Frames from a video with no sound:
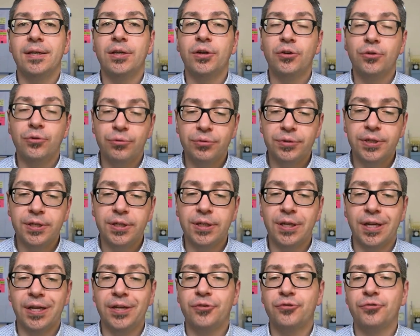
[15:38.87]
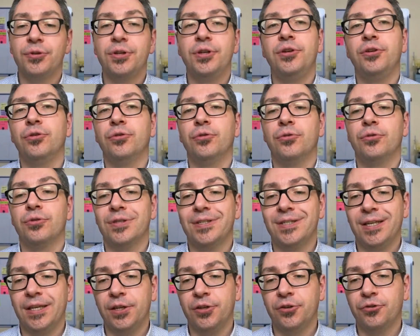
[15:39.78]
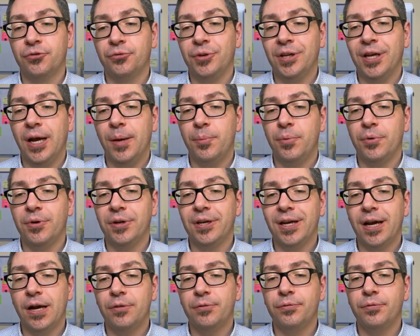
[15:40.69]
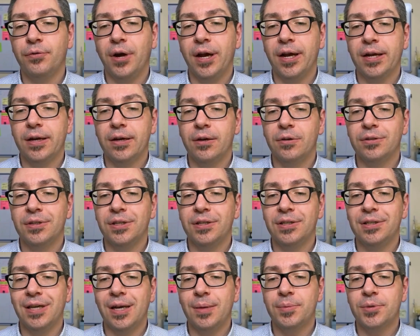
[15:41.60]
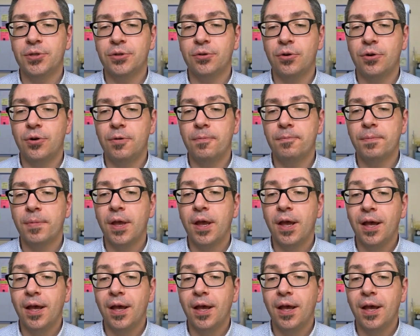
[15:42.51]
including entering your secondary Apple account for iCloud in the App Store.